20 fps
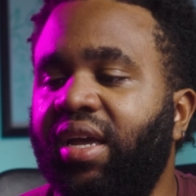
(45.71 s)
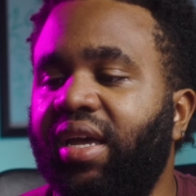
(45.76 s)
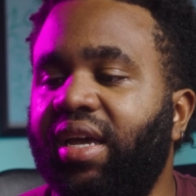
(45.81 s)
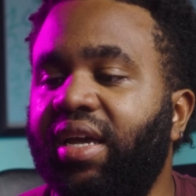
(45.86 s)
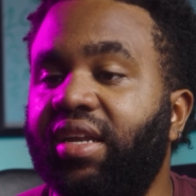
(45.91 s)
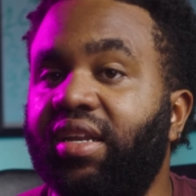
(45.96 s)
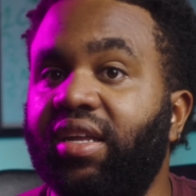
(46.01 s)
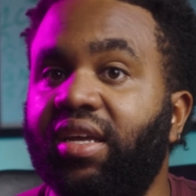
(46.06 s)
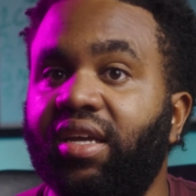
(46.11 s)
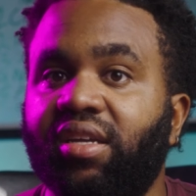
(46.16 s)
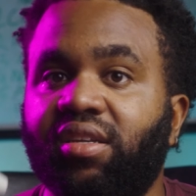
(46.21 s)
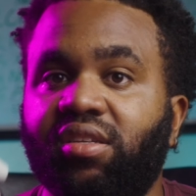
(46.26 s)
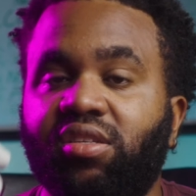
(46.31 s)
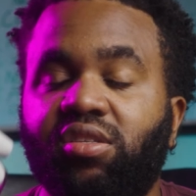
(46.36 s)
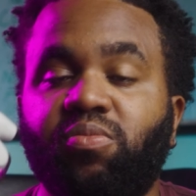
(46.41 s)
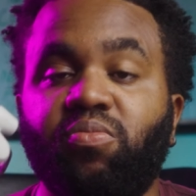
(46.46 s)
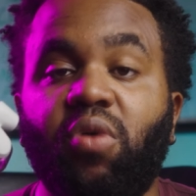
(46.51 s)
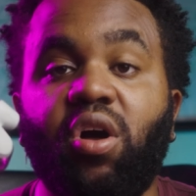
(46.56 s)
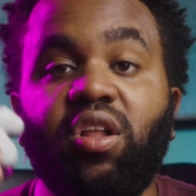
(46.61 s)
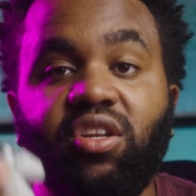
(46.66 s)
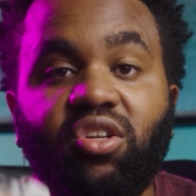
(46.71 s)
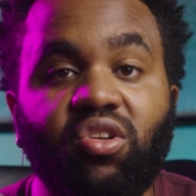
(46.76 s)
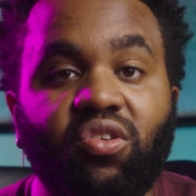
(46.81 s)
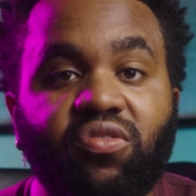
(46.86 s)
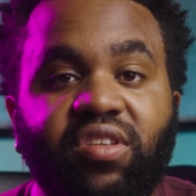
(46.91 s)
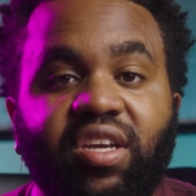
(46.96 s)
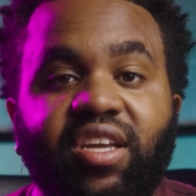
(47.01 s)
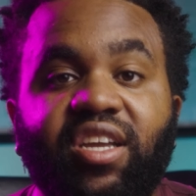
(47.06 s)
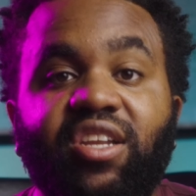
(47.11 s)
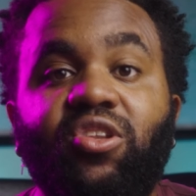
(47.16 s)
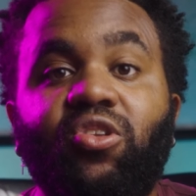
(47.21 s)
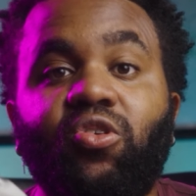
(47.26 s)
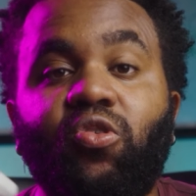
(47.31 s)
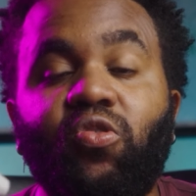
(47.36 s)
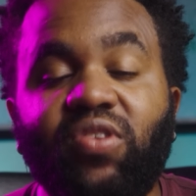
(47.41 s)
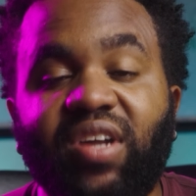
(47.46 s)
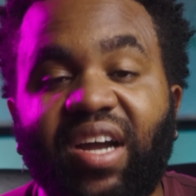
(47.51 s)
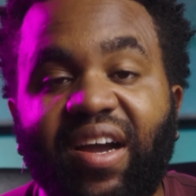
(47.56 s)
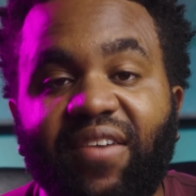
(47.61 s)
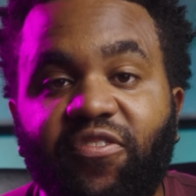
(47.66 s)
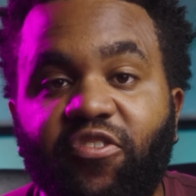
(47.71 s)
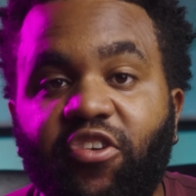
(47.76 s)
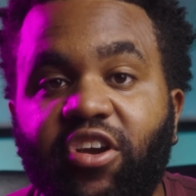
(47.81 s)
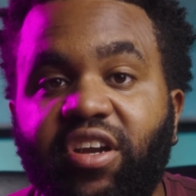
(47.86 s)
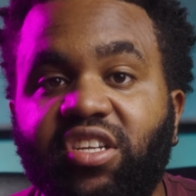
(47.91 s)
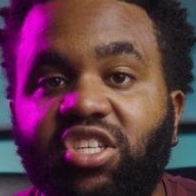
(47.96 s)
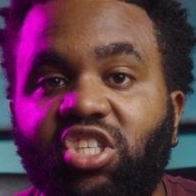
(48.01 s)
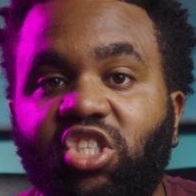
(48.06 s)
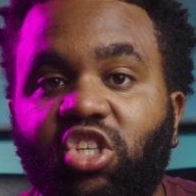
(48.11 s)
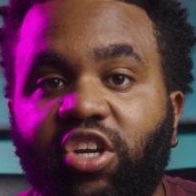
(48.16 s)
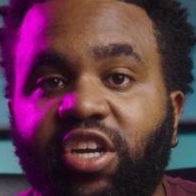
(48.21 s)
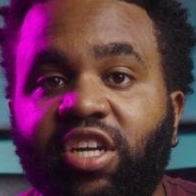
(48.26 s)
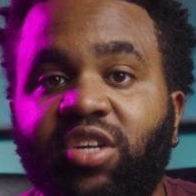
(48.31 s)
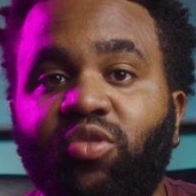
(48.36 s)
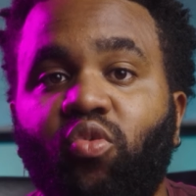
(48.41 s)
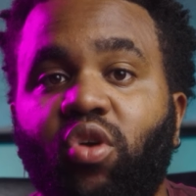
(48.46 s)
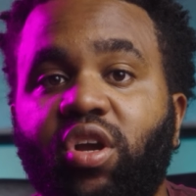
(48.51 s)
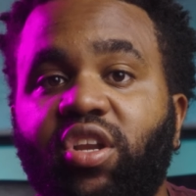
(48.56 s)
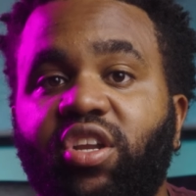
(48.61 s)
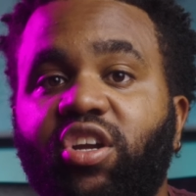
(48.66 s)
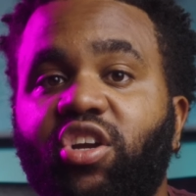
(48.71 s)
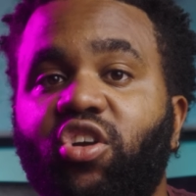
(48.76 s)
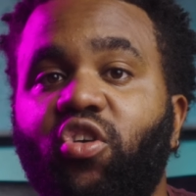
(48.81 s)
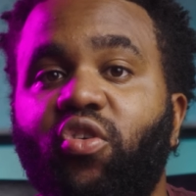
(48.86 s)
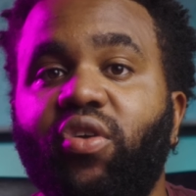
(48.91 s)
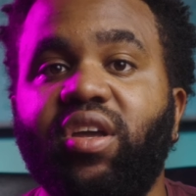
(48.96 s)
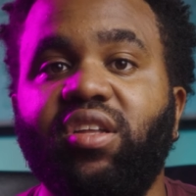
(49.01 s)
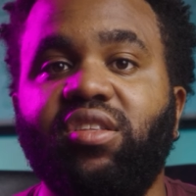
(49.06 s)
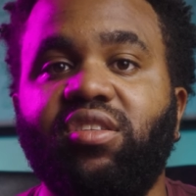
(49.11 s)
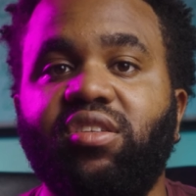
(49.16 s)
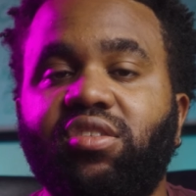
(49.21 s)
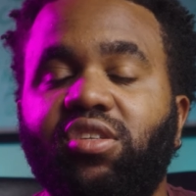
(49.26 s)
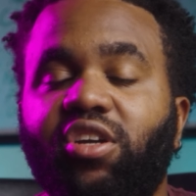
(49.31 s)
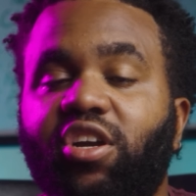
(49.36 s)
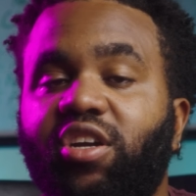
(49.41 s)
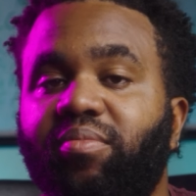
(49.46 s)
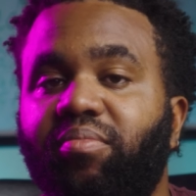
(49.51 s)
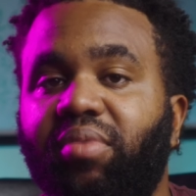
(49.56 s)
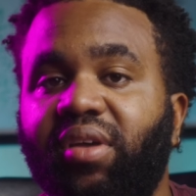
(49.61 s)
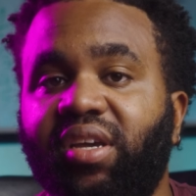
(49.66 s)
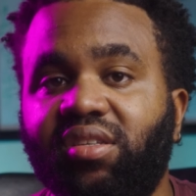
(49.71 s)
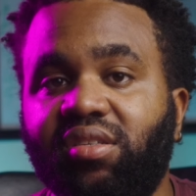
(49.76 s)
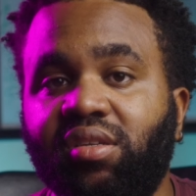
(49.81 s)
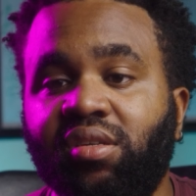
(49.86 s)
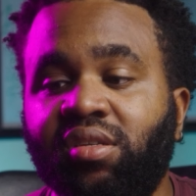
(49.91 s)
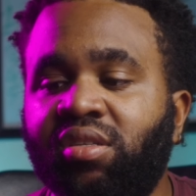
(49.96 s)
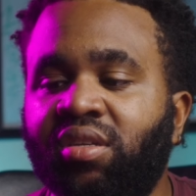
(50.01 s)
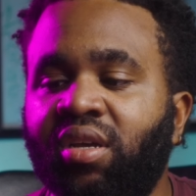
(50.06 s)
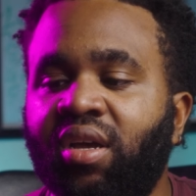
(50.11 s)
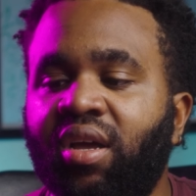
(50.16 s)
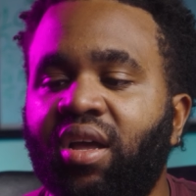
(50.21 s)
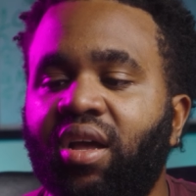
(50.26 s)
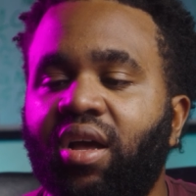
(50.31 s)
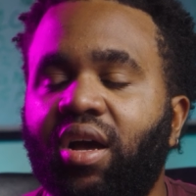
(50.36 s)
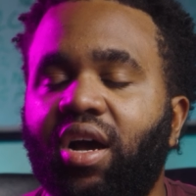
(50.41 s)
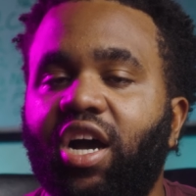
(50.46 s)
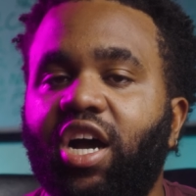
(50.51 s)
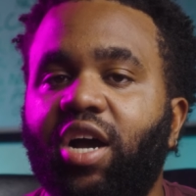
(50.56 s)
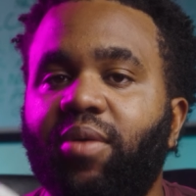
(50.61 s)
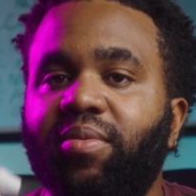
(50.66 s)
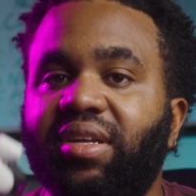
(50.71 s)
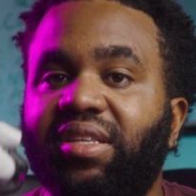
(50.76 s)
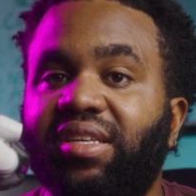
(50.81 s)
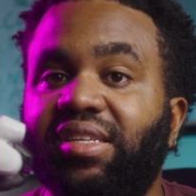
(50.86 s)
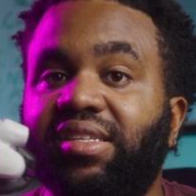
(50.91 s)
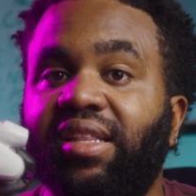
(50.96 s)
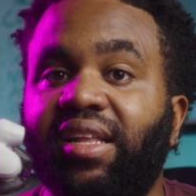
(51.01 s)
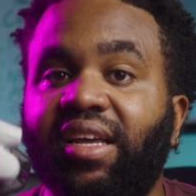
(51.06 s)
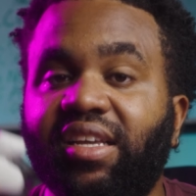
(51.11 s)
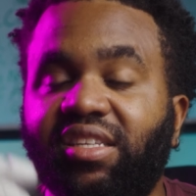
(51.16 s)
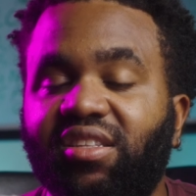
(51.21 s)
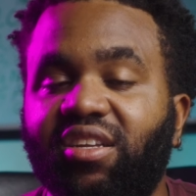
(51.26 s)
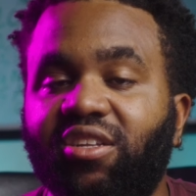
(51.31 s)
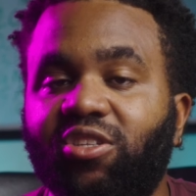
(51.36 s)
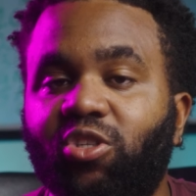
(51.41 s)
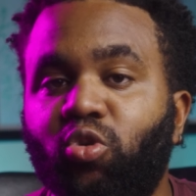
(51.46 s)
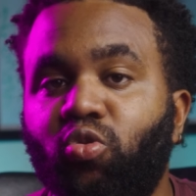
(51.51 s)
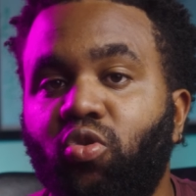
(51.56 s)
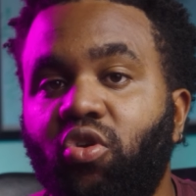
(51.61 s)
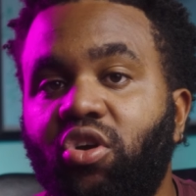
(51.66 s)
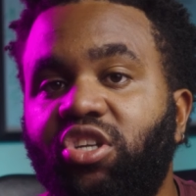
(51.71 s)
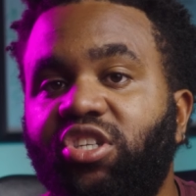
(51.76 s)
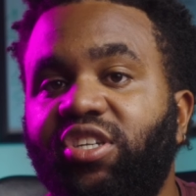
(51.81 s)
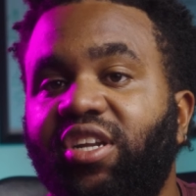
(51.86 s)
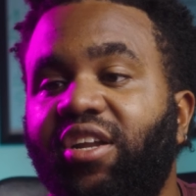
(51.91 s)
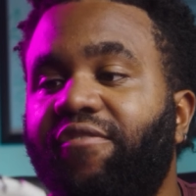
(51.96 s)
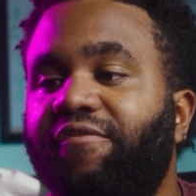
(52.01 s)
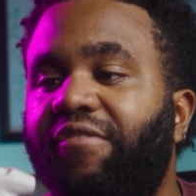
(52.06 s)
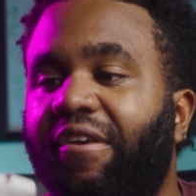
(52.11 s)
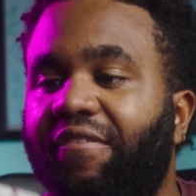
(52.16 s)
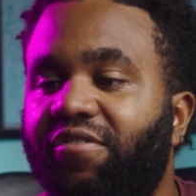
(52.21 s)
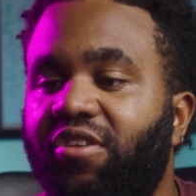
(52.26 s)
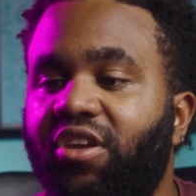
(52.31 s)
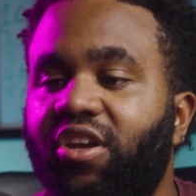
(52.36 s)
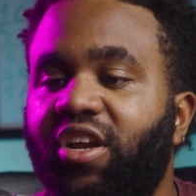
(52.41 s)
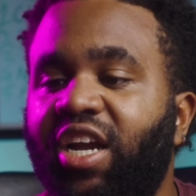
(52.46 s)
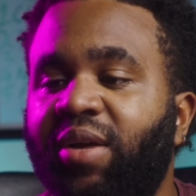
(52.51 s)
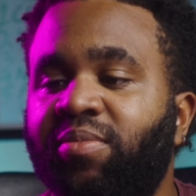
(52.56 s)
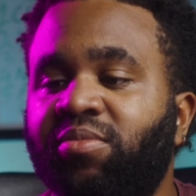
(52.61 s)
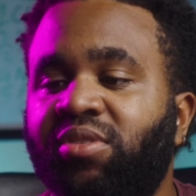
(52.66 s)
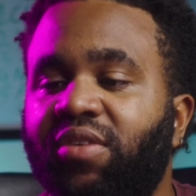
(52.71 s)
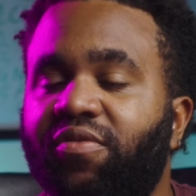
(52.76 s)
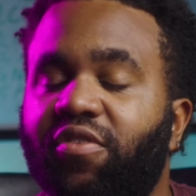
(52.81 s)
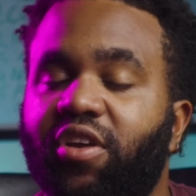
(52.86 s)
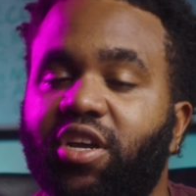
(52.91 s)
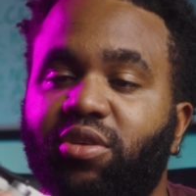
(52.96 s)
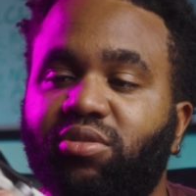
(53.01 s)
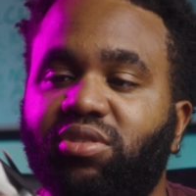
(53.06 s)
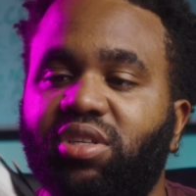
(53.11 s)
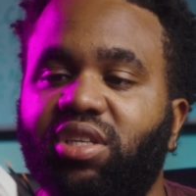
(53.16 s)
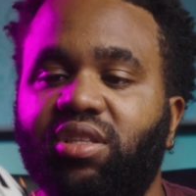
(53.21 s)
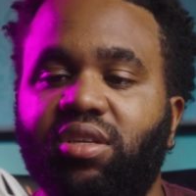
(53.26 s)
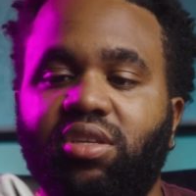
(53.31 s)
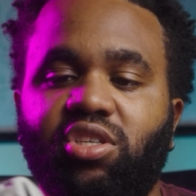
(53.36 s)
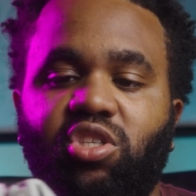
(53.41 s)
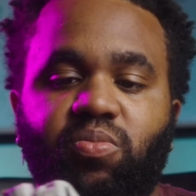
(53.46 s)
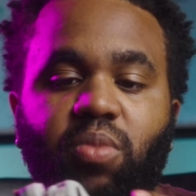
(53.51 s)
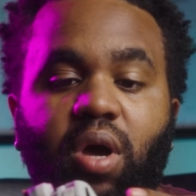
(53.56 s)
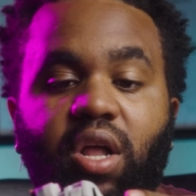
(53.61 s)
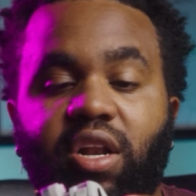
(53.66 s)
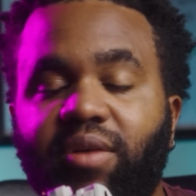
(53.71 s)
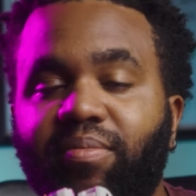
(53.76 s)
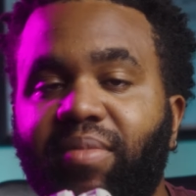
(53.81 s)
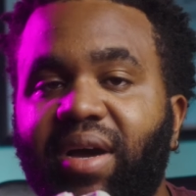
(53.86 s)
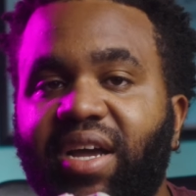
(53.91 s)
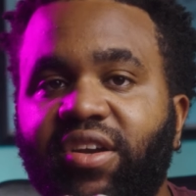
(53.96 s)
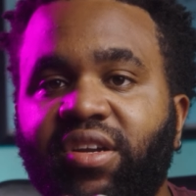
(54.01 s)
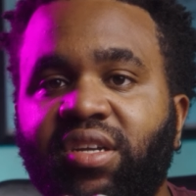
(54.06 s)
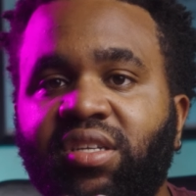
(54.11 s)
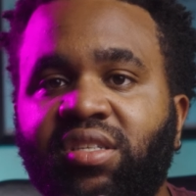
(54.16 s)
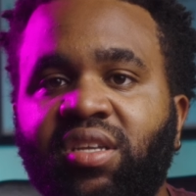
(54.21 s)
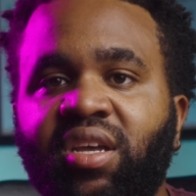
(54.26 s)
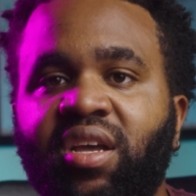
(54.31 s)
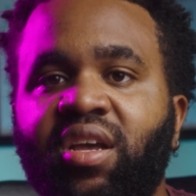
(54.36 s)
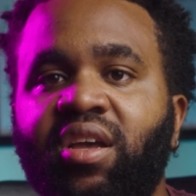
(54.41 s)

It is small enough that you don't have to register it when you're going to certain places. It is less than 250 grams if you're using the smaller batteries.